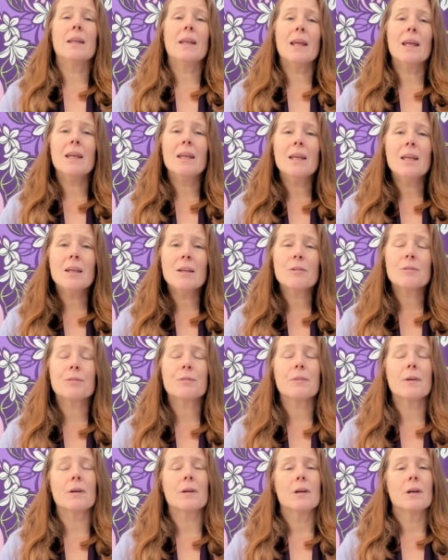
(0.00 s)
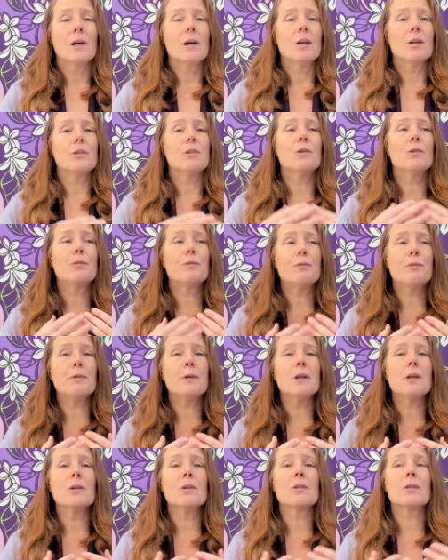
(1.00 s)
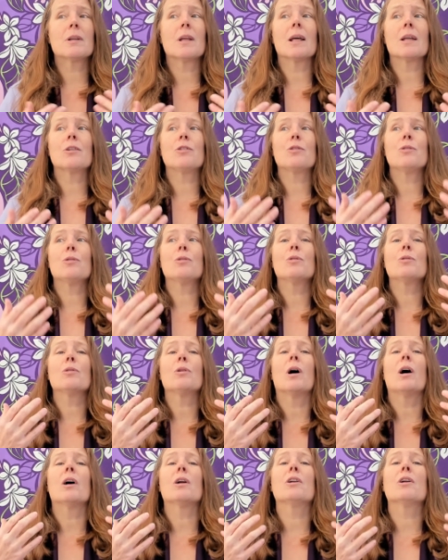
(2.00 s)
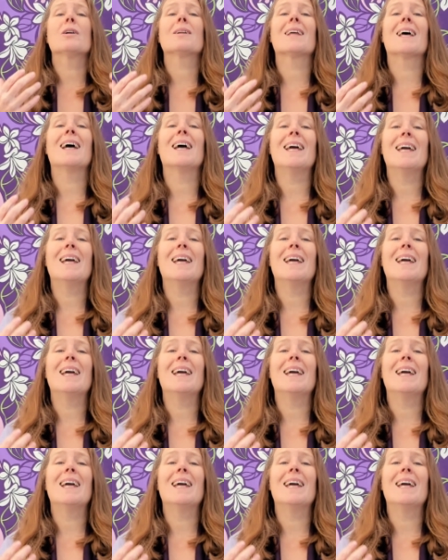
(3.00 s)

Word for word: And if you feel that you are not